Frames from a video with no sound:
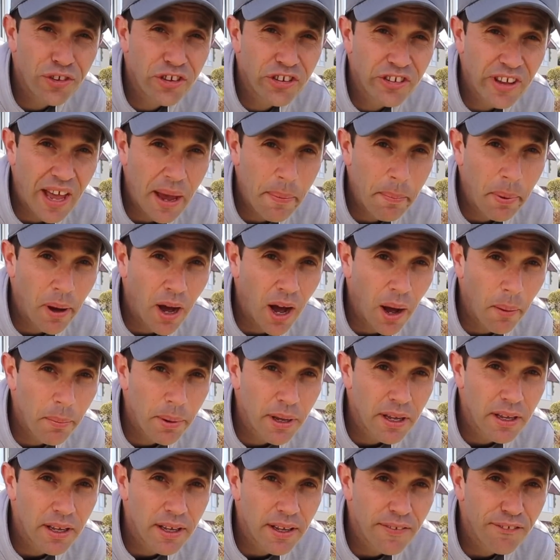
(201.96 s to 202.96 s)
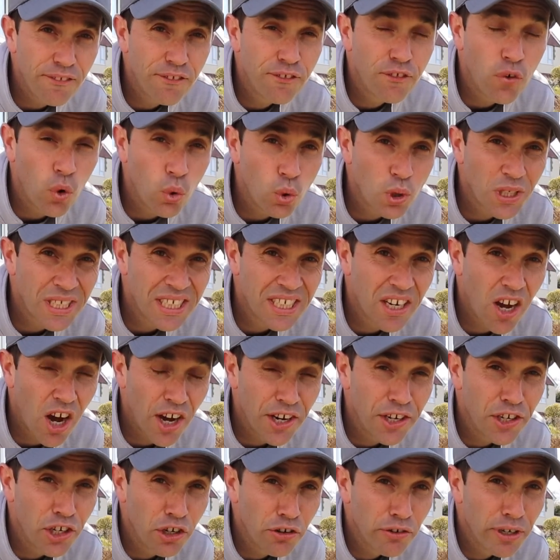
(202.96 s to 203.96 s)
step up,
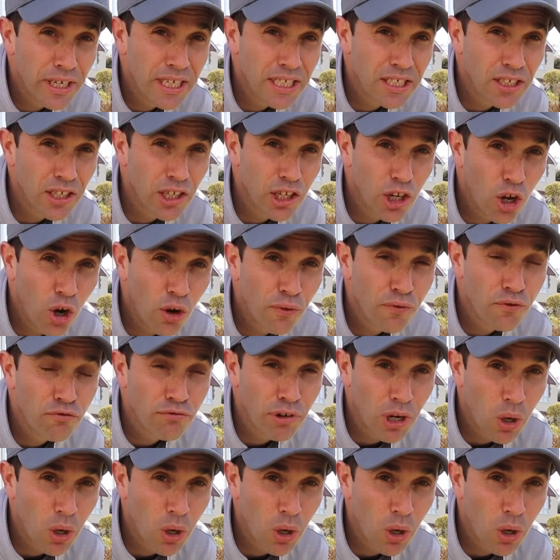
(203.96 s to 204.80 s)
49 degrees of loft